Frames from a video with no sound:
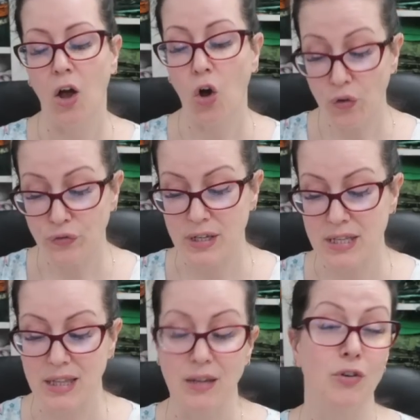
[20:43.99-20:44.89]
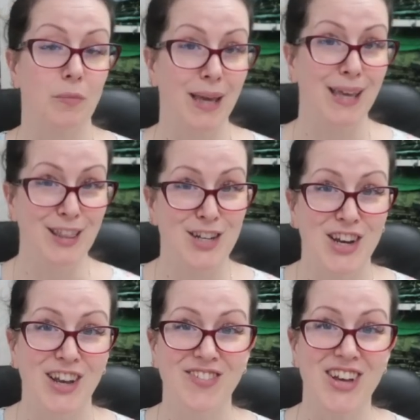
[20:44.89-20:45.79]
Obviously, if you're making the
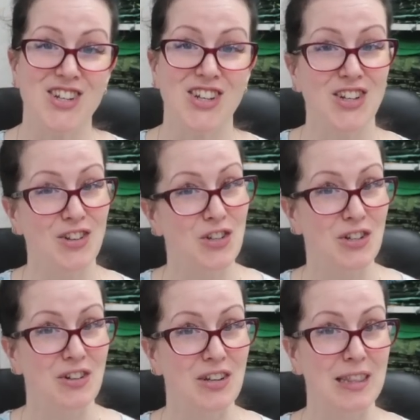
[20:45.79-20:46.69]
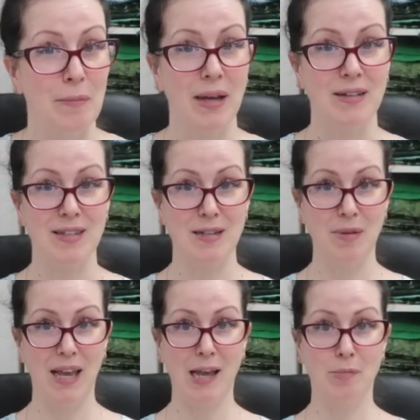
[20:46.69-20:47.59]
shirt version, you do need the buttons to
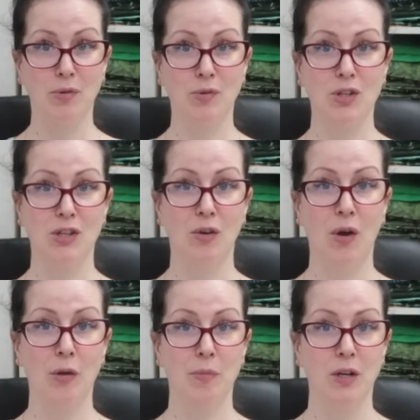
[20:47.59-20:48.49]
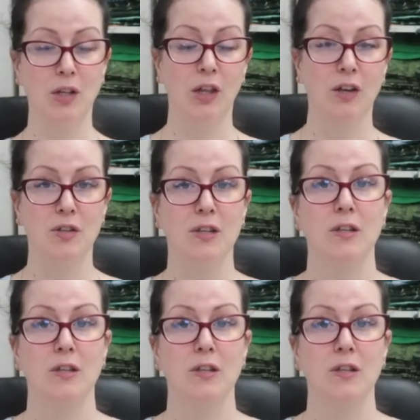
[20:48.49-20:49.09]
be able to open and close.